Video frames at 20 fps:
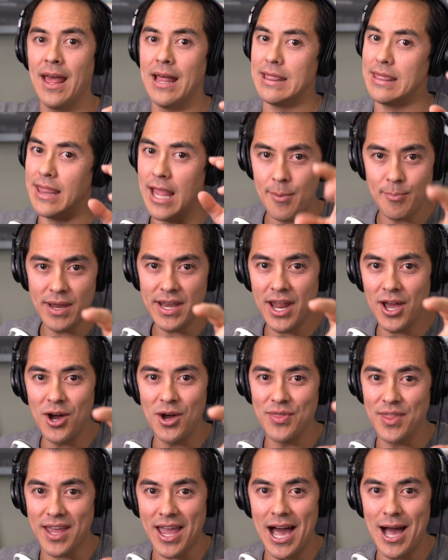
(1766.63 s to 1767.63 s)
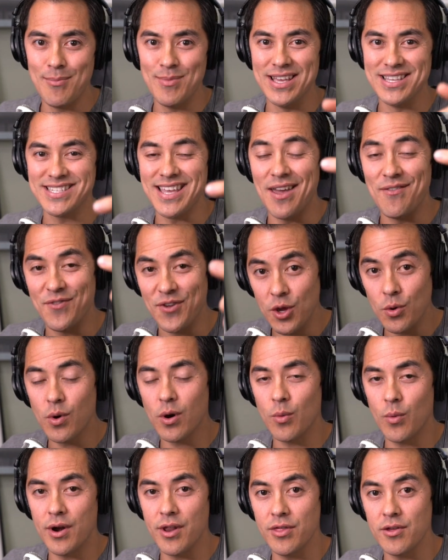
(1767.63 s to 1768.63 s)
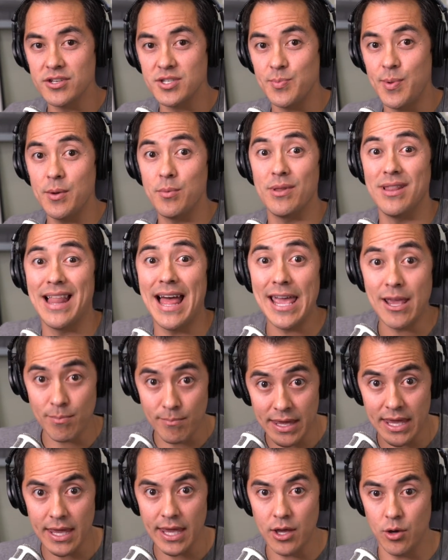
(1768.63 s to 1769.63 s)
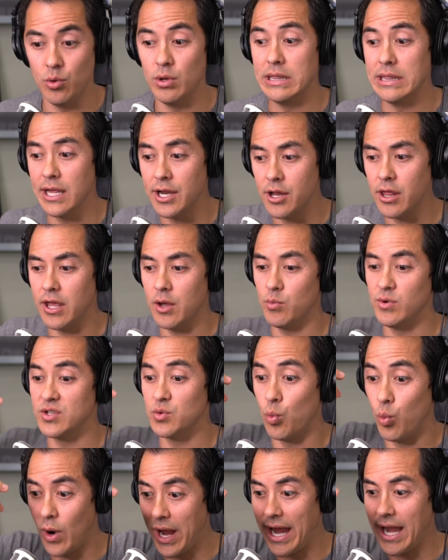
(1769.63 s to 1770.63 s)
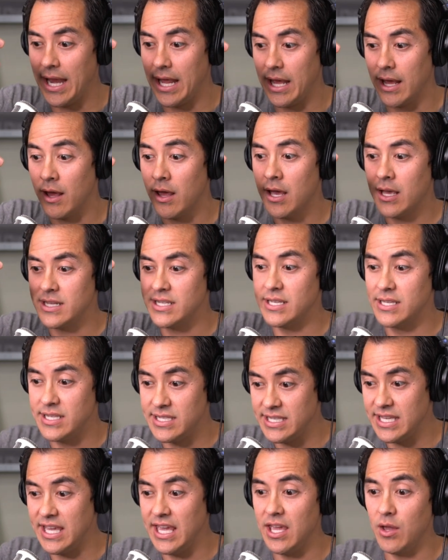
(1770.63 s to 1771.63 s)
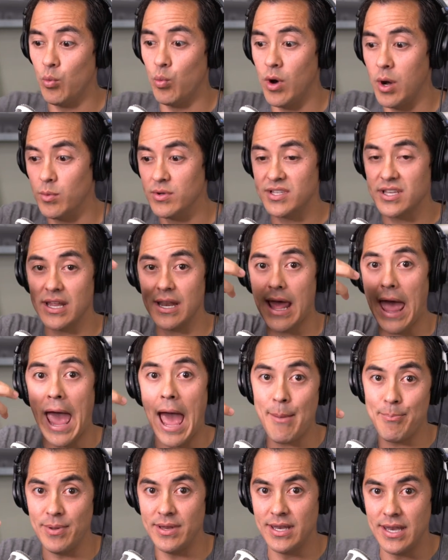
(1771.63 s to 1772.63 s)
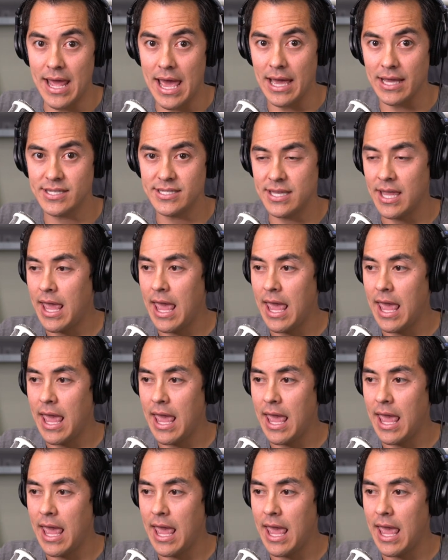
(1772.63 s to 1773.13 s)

Let me know in the comments if you were one of those people like me who literally was waiting to see what was going to happen next.